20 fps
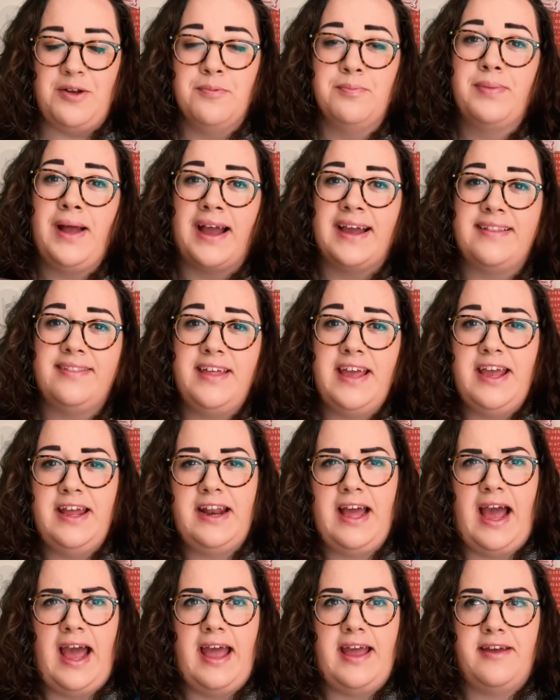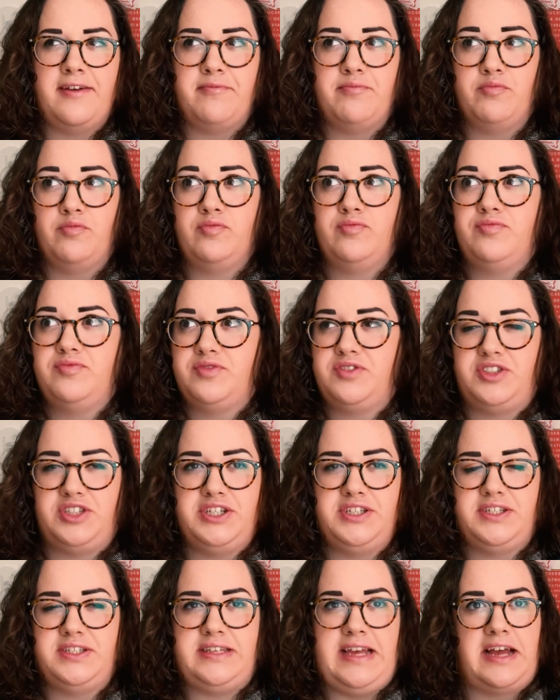back then, I
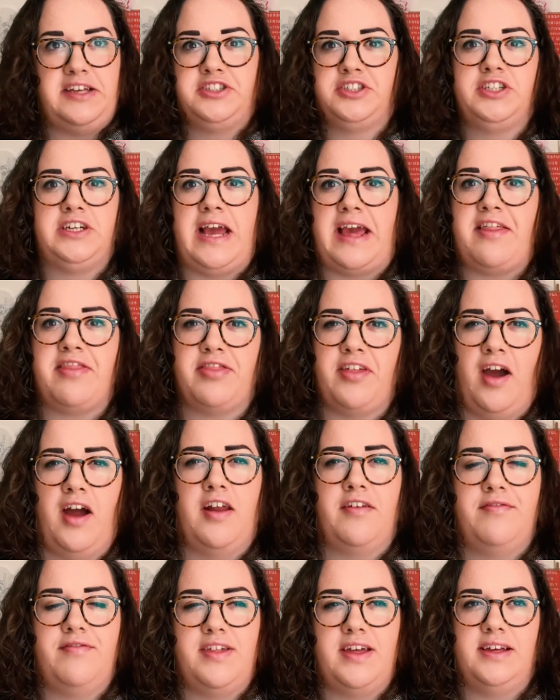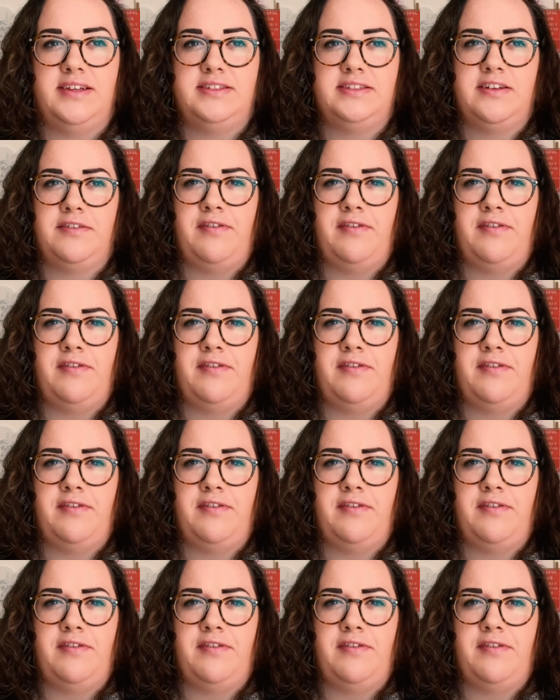just yesterday thought of this,